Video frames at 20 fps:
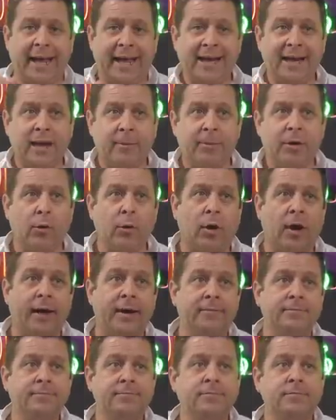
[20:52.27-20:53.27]
hit number
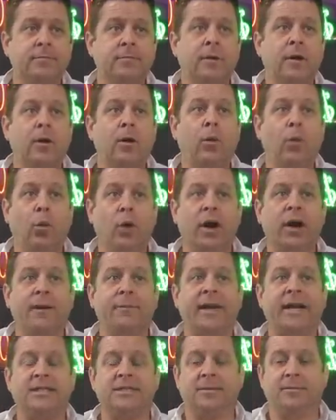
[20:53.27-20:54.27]
one, we're
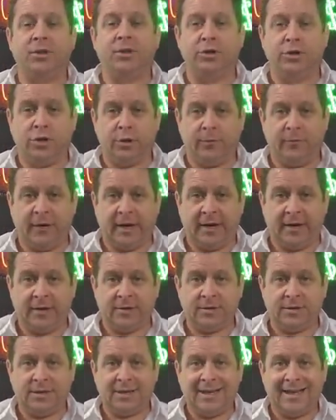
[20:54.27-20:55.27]
gonna make some YouTube
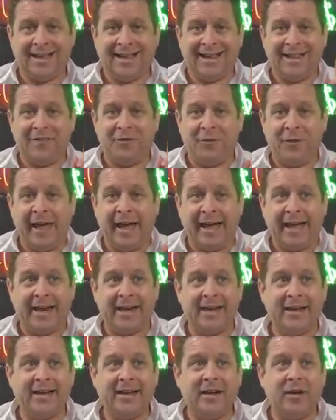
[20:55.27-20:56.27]
videos.
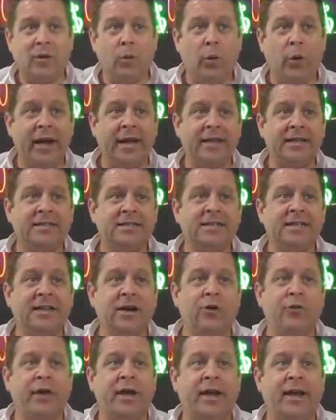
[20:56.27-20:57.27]
Then we can see
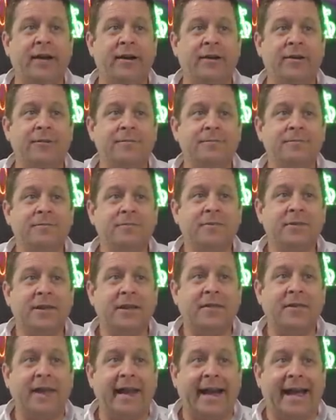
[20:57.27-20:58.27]
over here
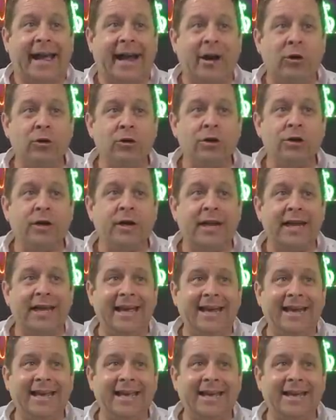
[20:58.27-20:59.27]
that
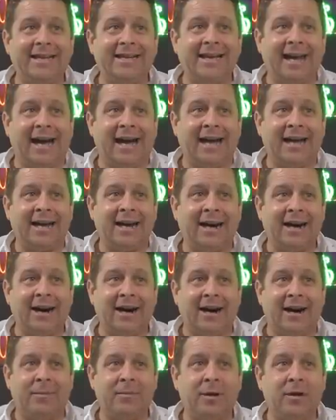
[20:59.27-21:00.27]

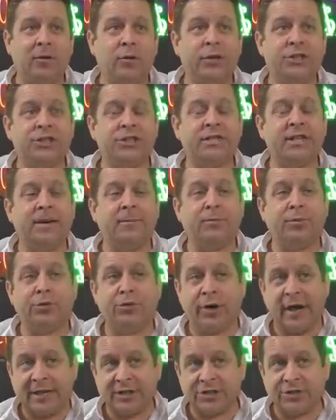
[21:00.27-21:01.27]
OutlookIndia.com, which is a
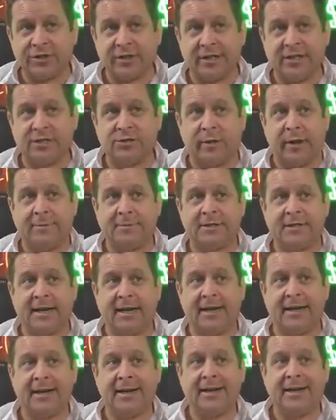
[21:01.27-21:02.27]
press release
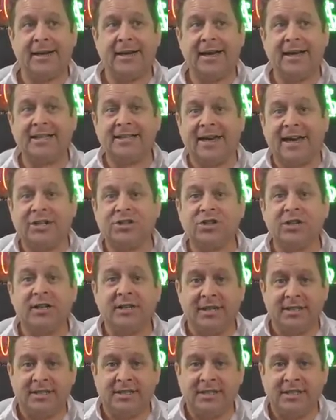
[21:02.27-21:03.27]
website, is actually
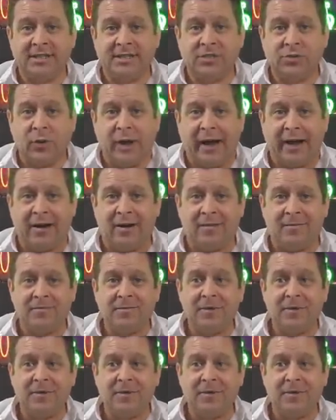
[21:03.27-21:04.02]
listed as well.